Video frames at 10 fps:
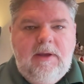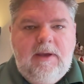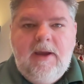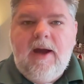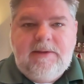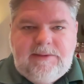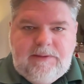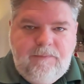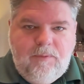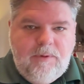a
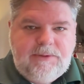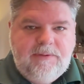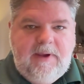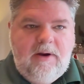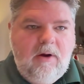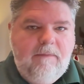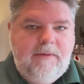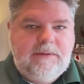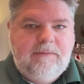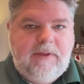godsend for us on that
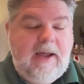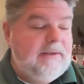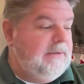offensive line,